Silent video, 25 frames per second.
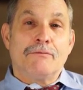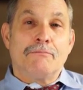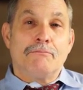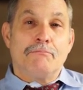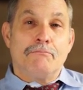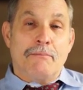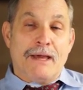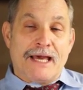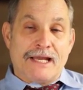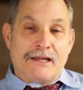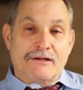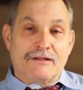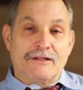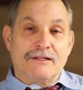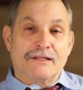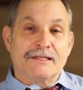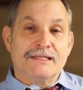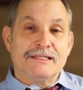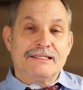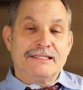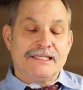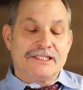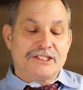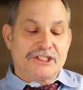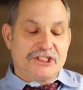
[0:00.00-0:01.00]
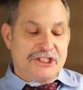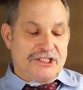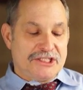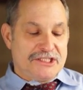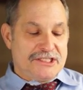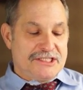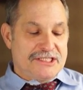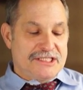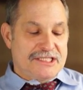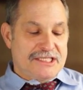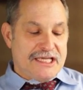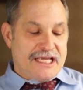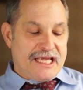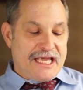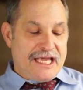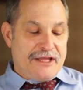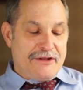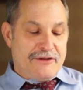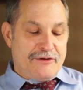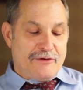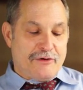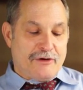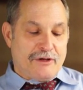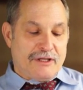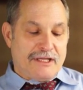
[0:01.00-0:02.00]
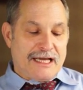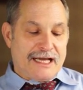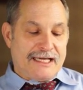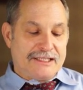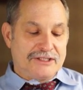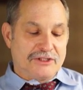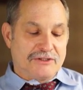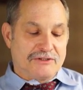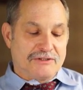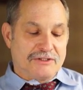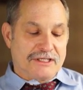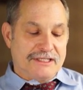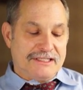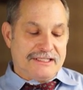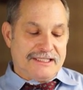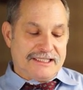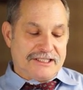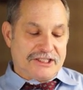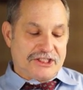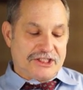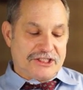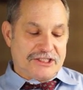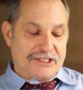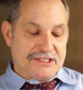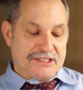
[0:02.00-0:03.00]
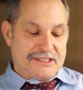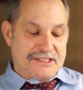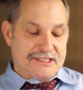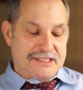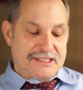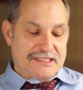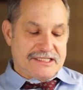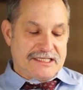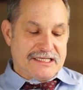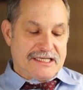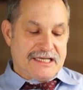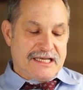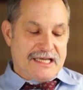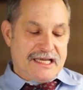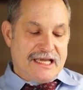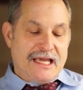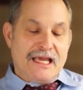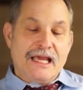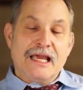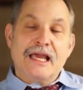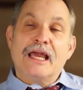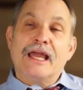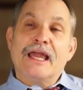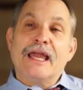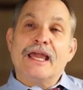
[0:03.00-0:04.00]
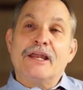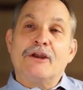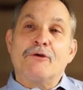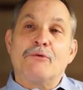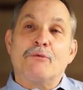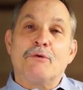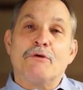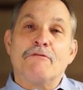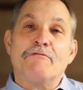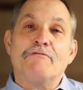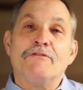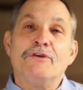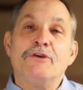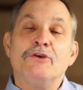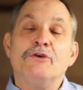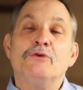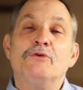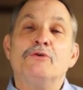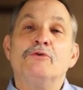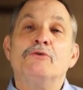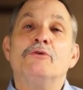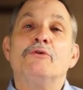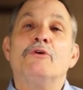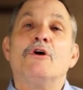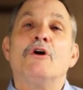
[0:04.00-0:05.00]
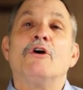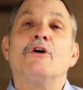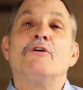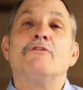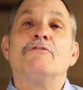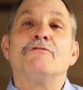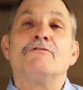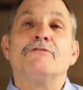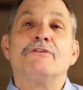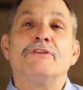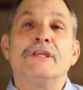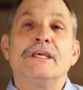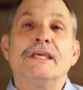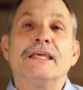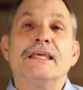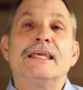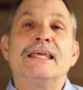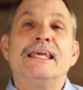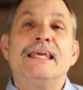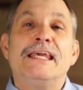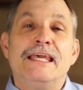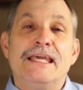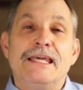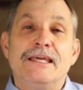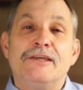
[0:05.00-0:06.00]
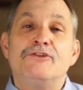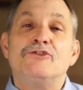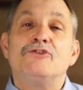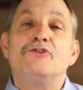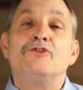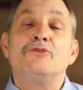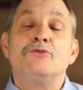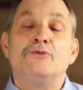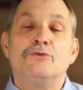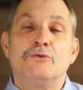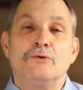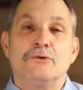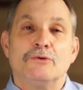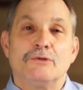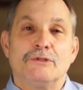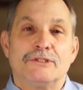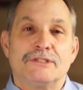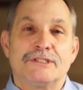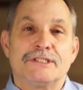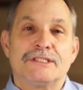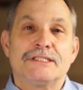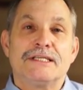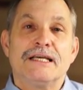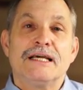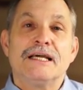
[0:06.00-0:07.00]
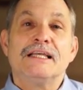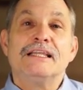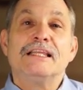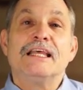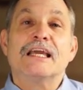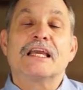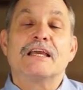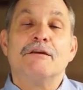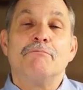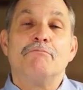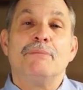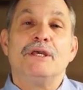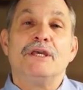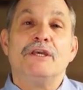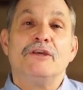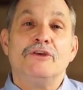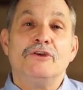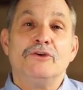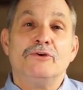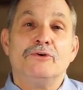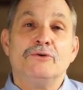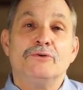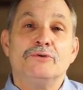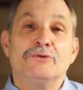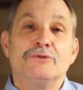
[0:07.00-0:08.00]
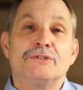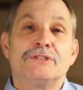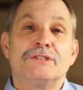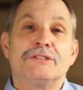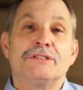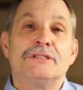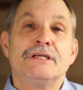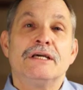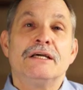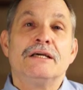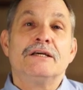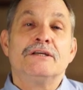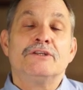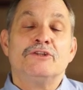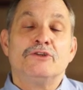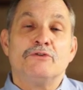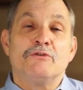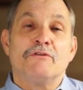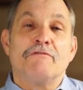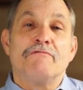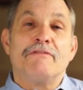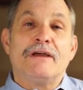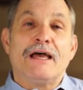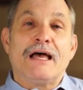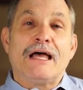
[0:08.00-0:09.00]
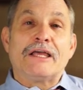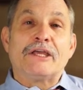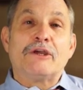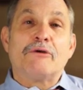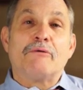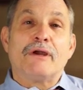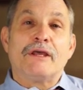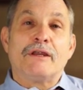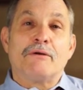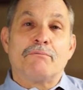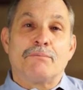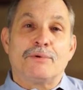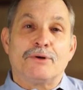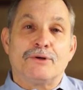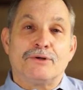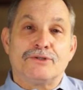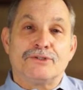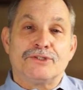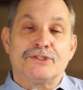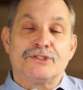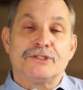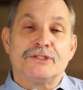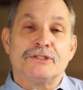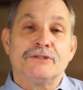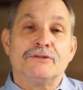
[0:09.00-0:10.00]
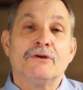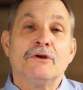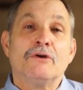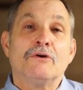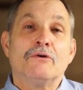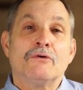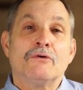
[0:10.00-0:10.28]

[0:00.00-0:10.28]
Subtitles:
medical conditions, and neurological conditions, and a review of the key tools that can be used to evaluate a person